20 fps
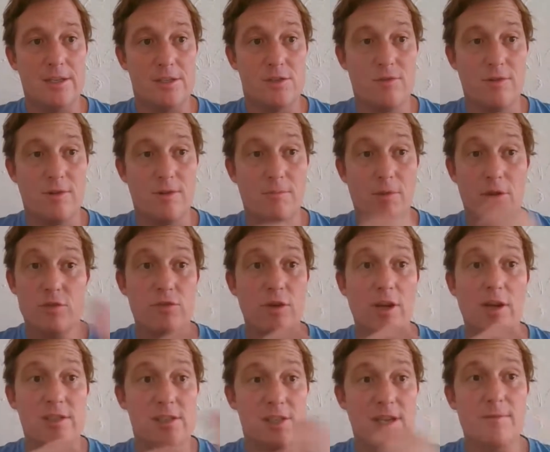most
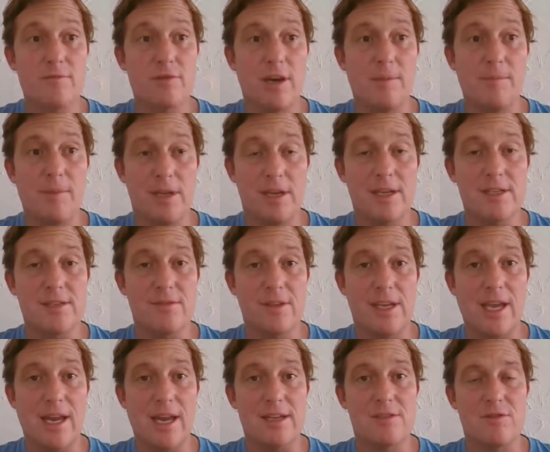traders stop trading because of the
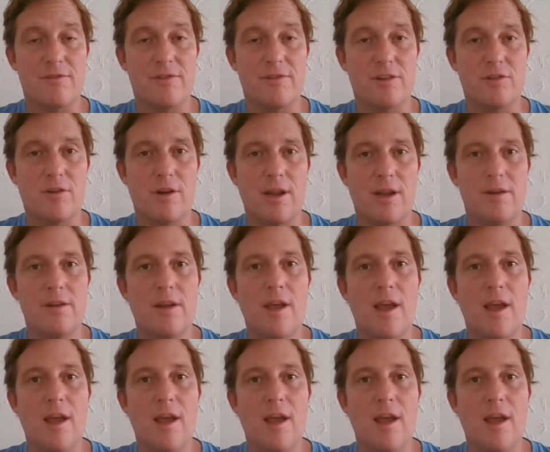catastrophic drawdown.